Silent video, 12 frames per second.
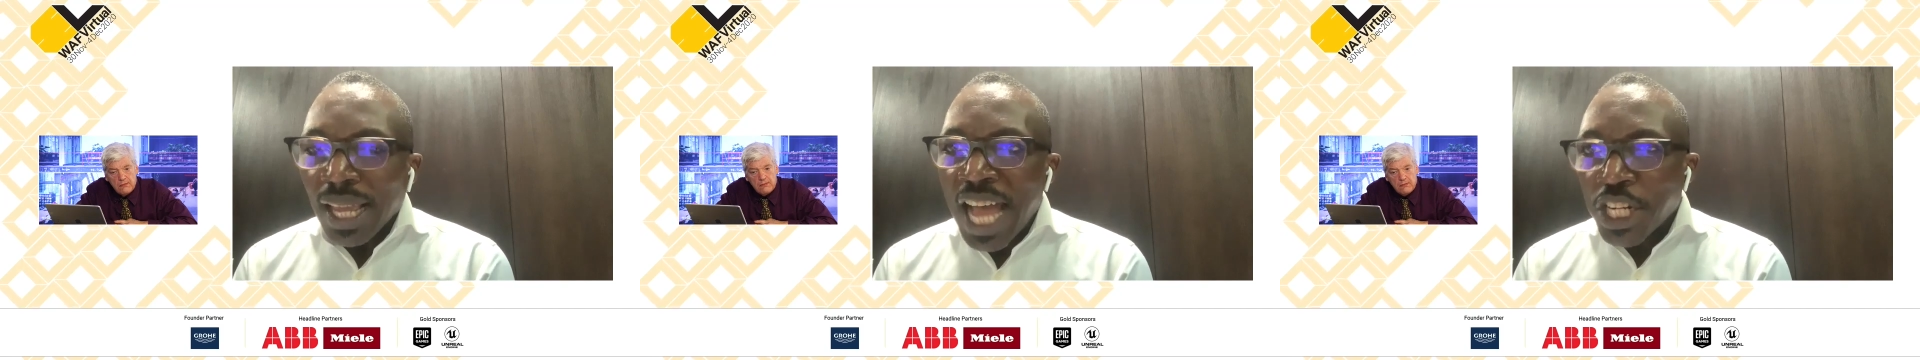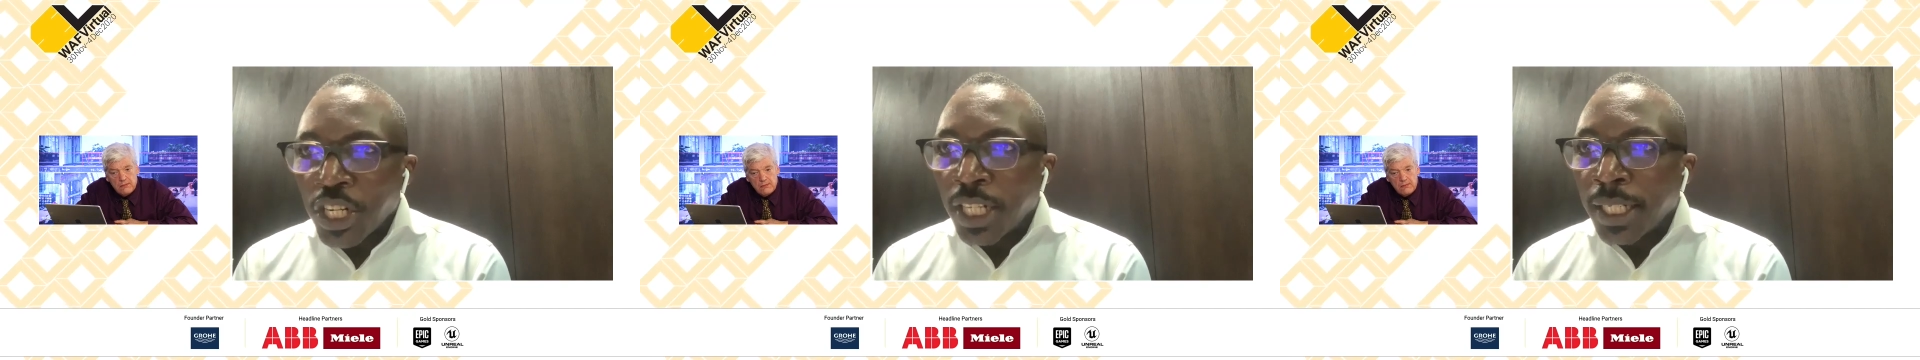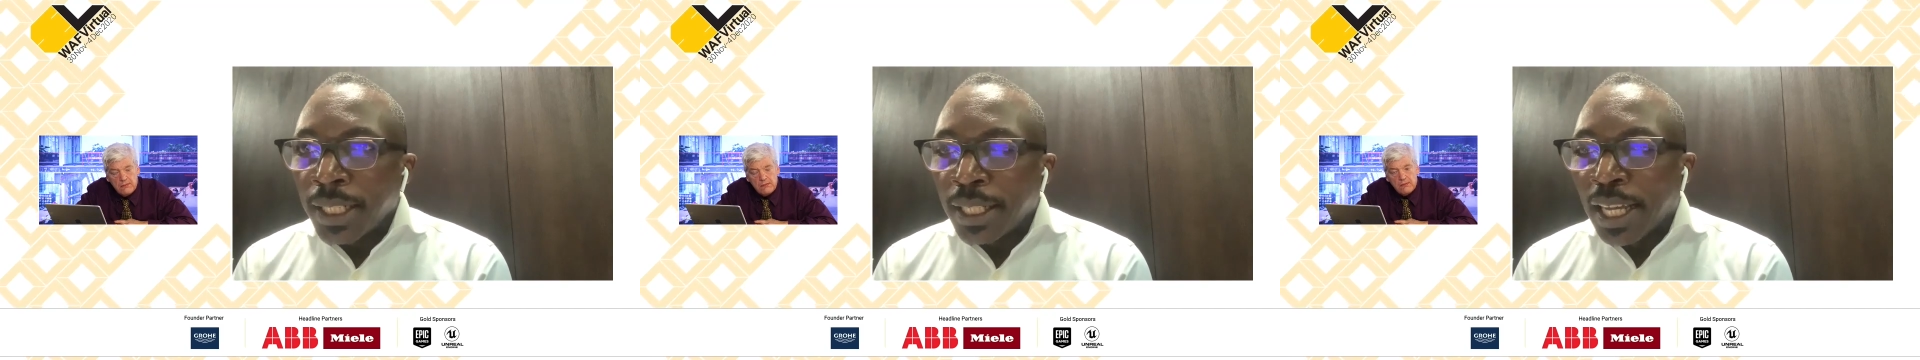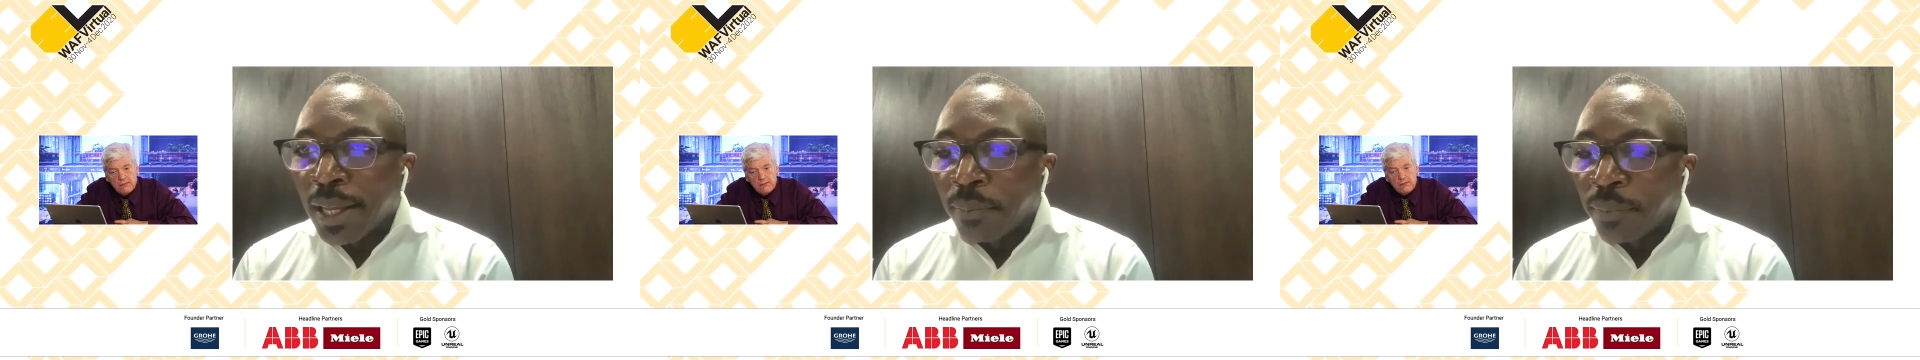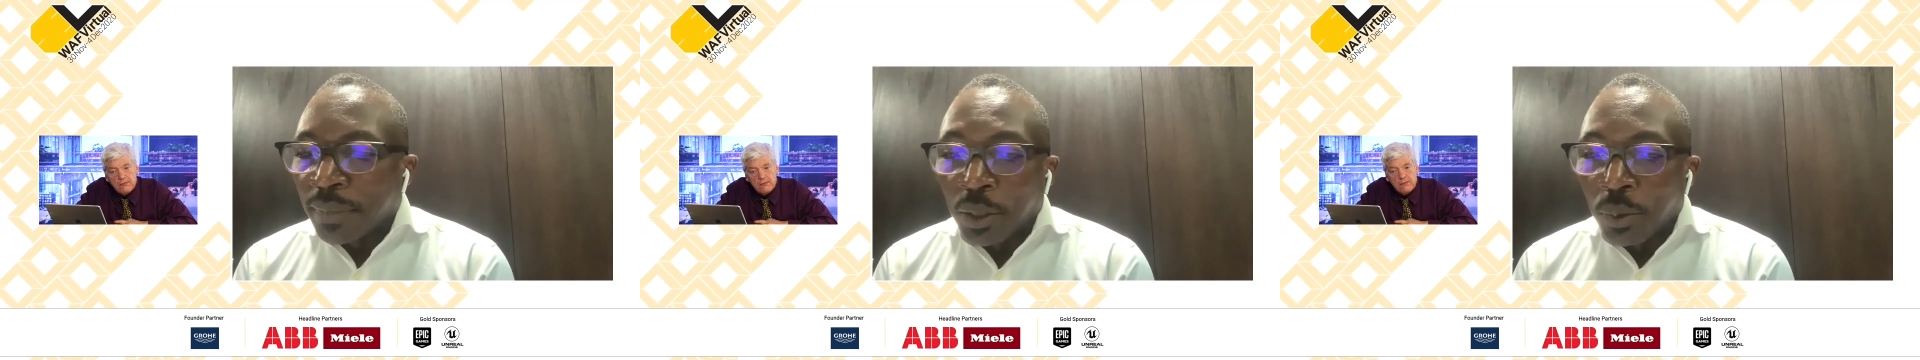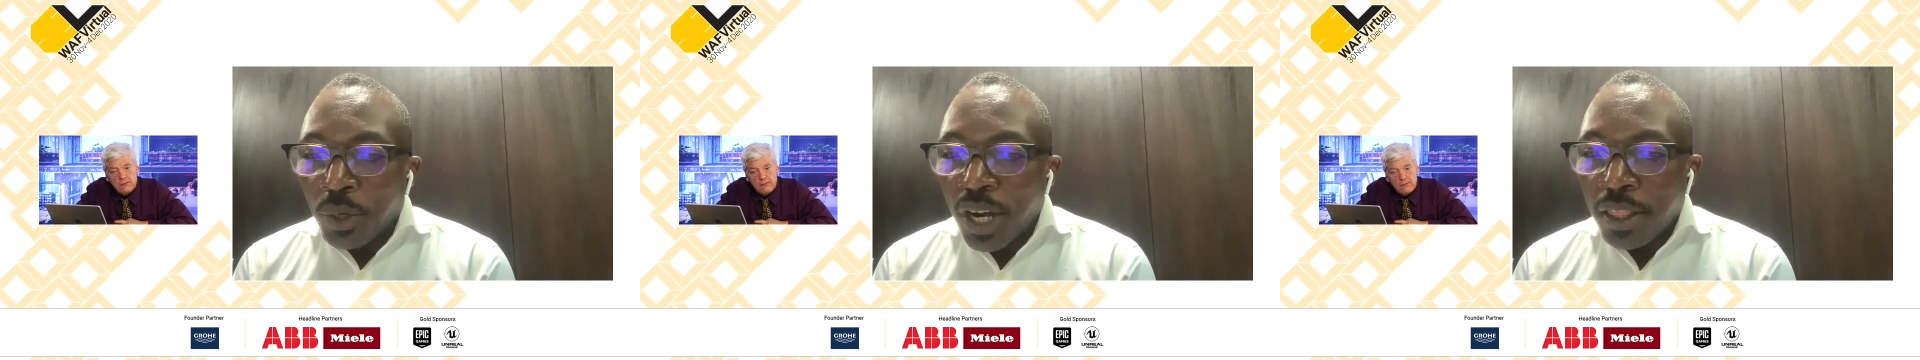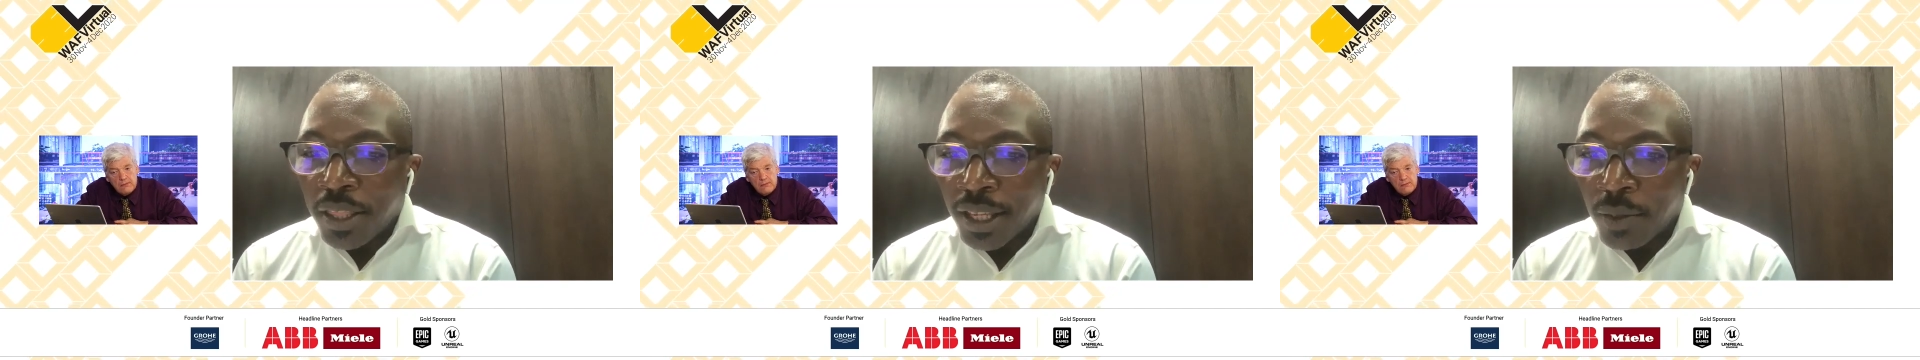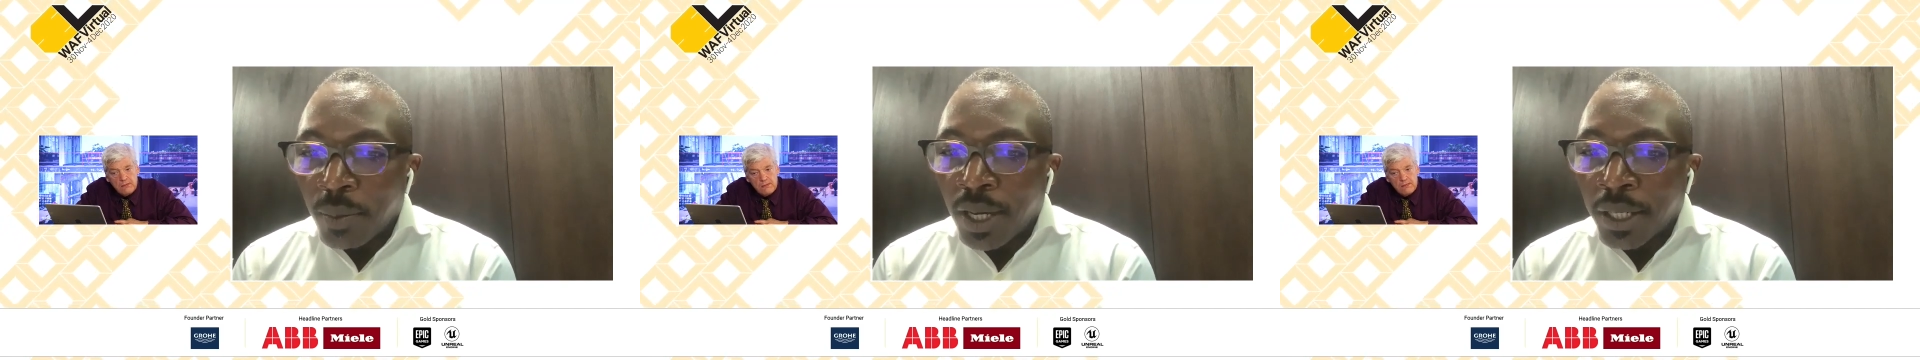actually, the more I
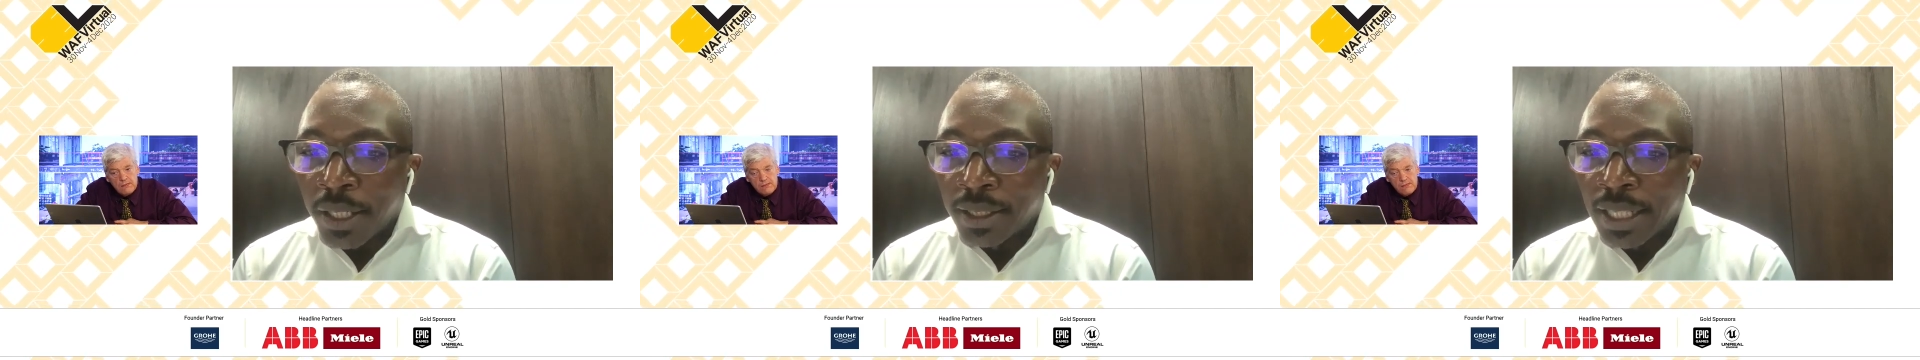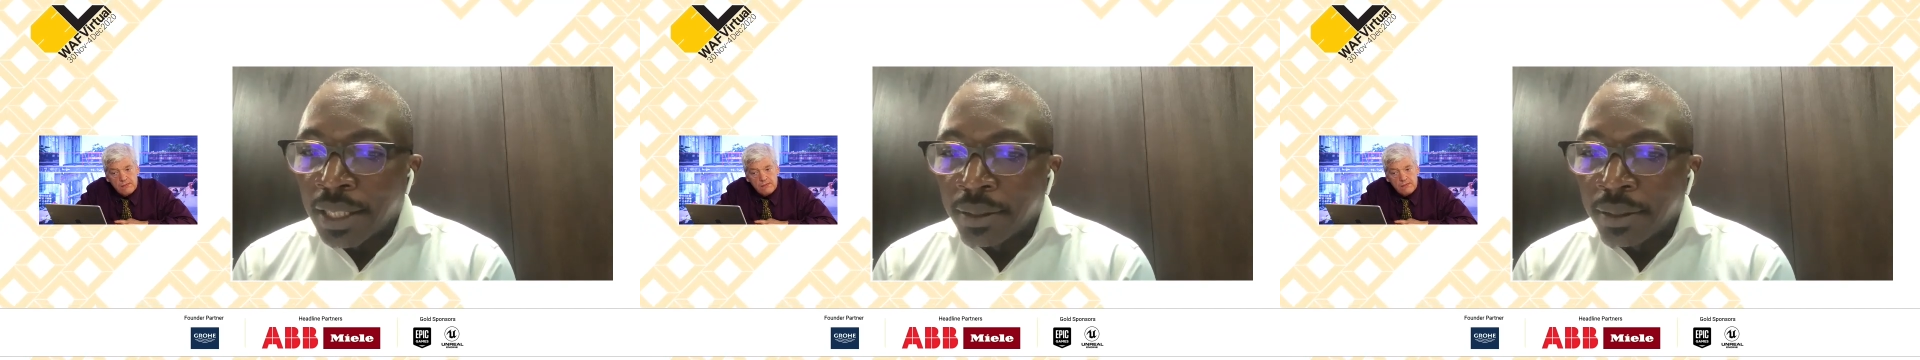think about it,